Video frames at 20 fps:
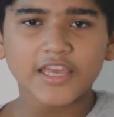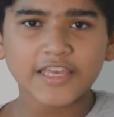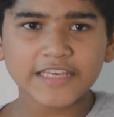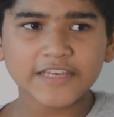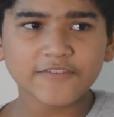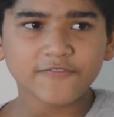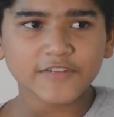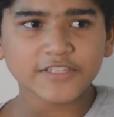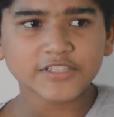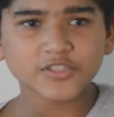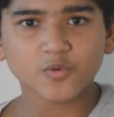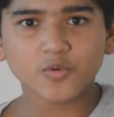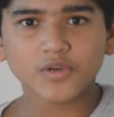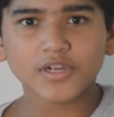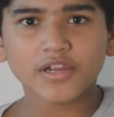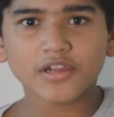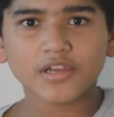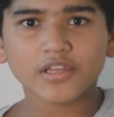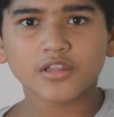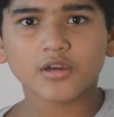If a
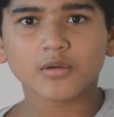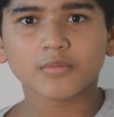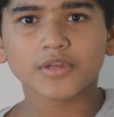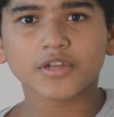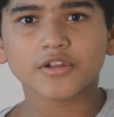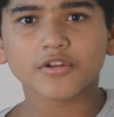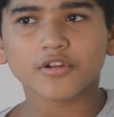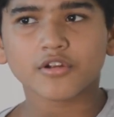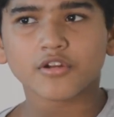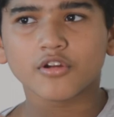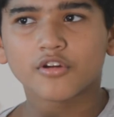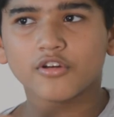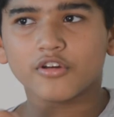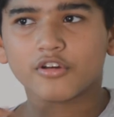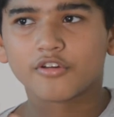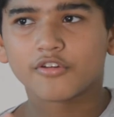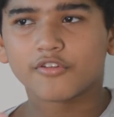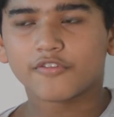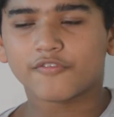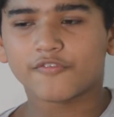square kilometer
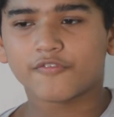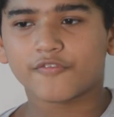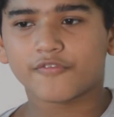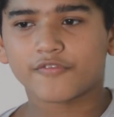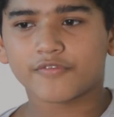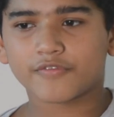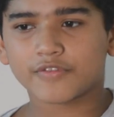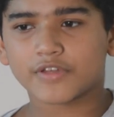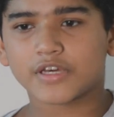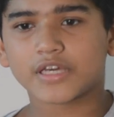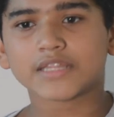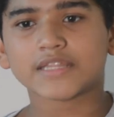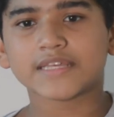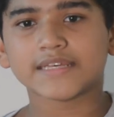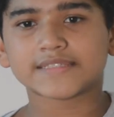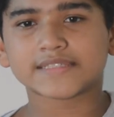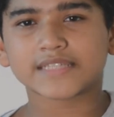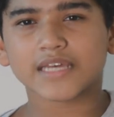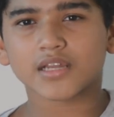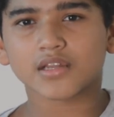of
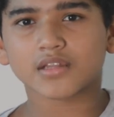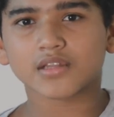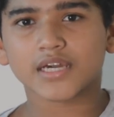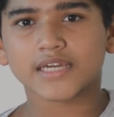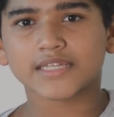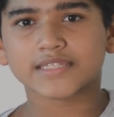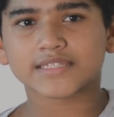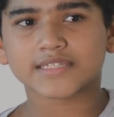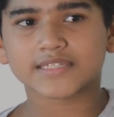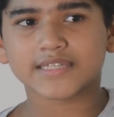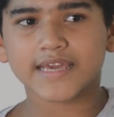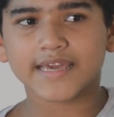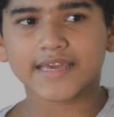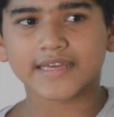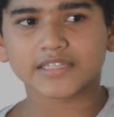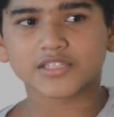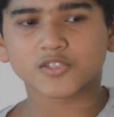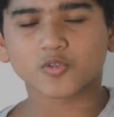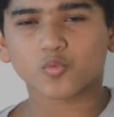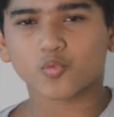these satellites
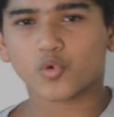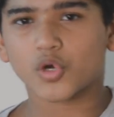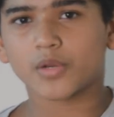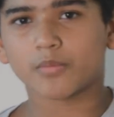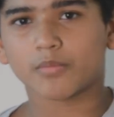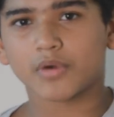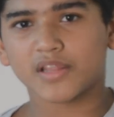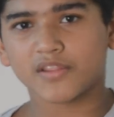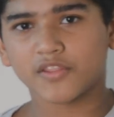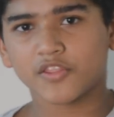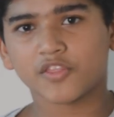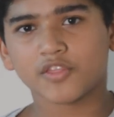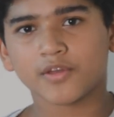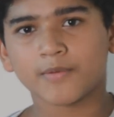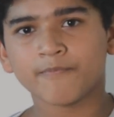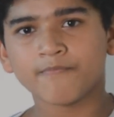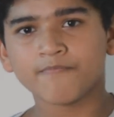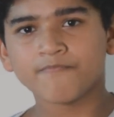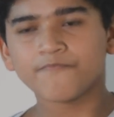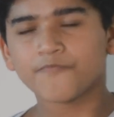takes 1 month,
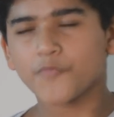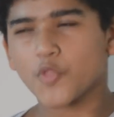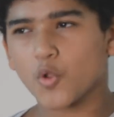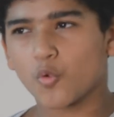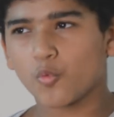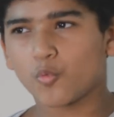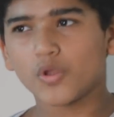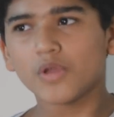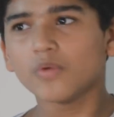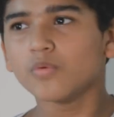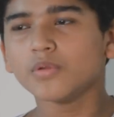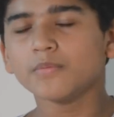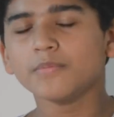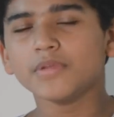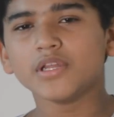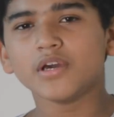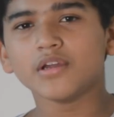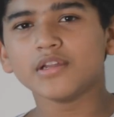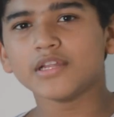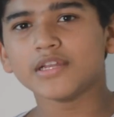we would
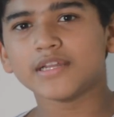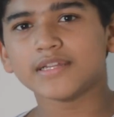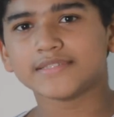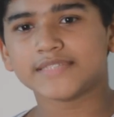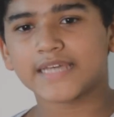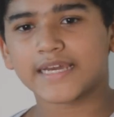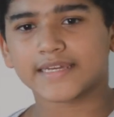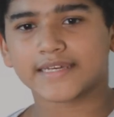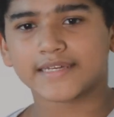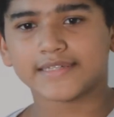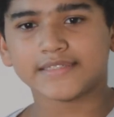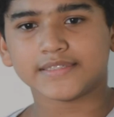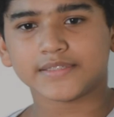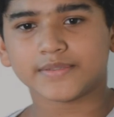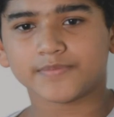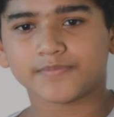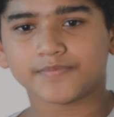be done in a decade.